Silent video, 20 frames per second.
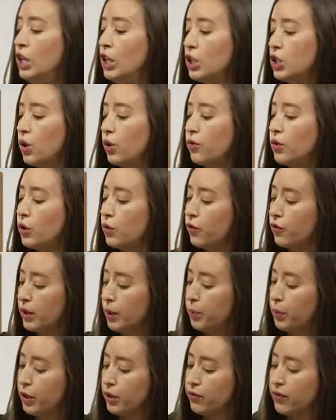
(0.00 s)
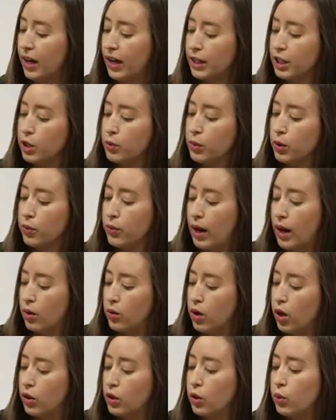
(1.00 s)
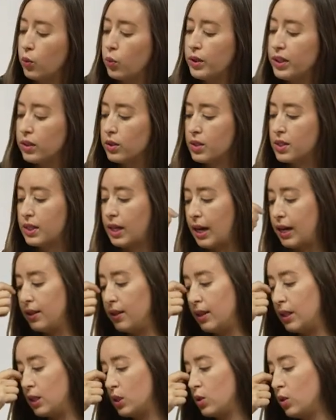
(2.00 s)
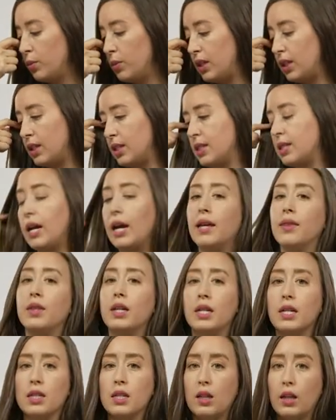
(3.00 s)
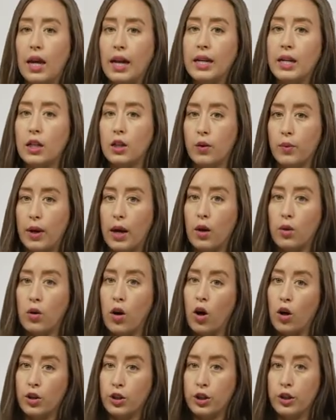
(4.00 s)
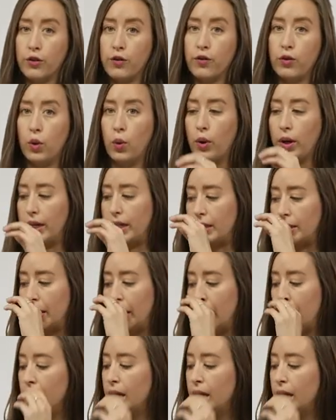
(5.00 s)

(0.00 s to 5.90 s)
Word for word: So if you flip your vacuum around on the wheel side, this will be the side that is gliding around on your flooring.